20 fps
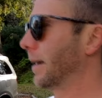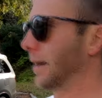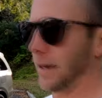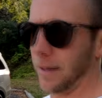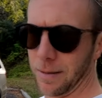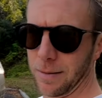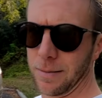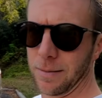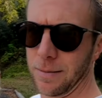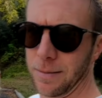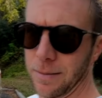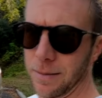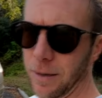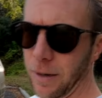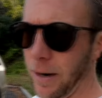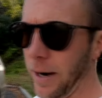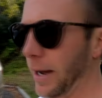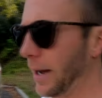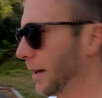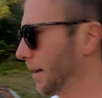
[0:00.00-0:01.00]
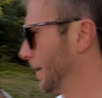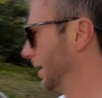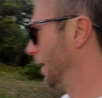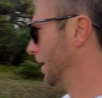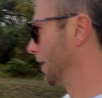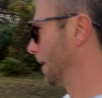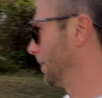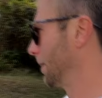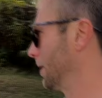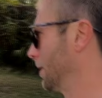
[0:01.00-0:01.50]
in it. All right, and
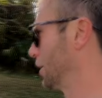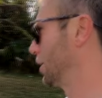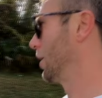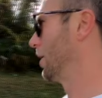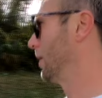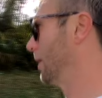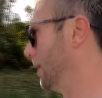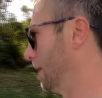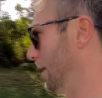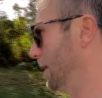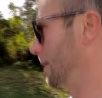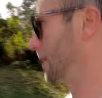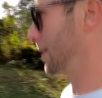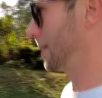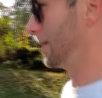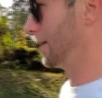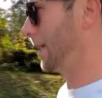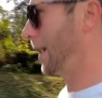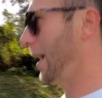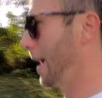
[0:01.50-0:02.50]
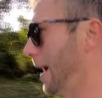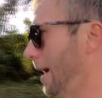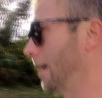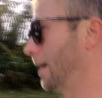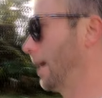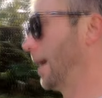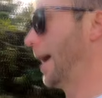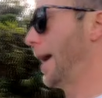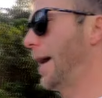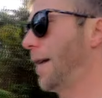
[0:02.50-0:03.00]
I'm gonna show you this.
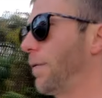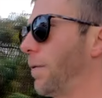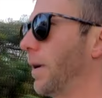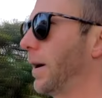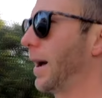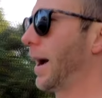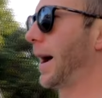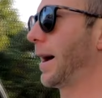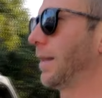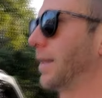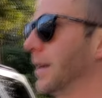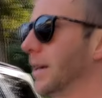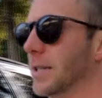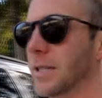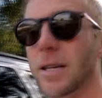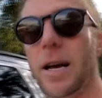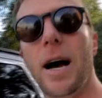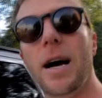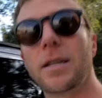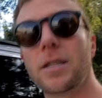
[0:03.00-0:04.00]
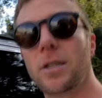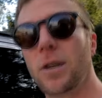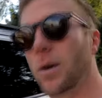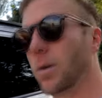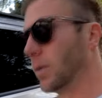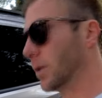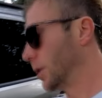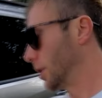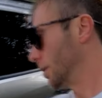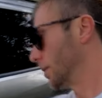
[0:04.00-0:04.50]
And FYI, the exhaust
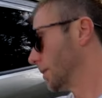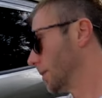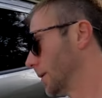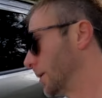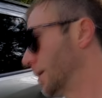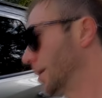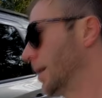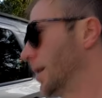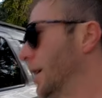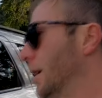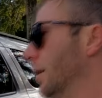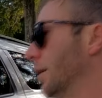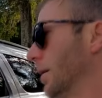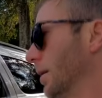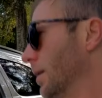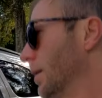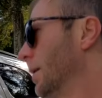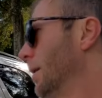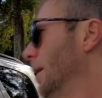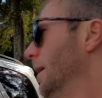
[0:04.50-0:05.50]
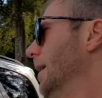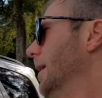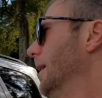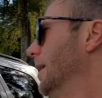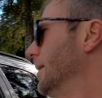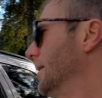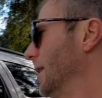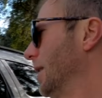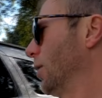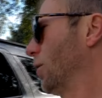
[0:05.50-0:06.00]
note, which you'll hear,
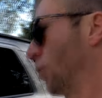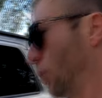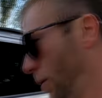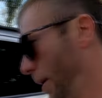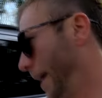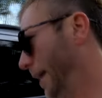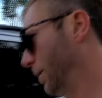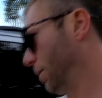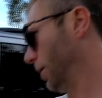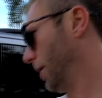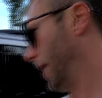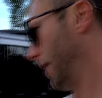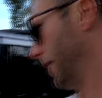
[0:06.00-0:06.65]
is incredible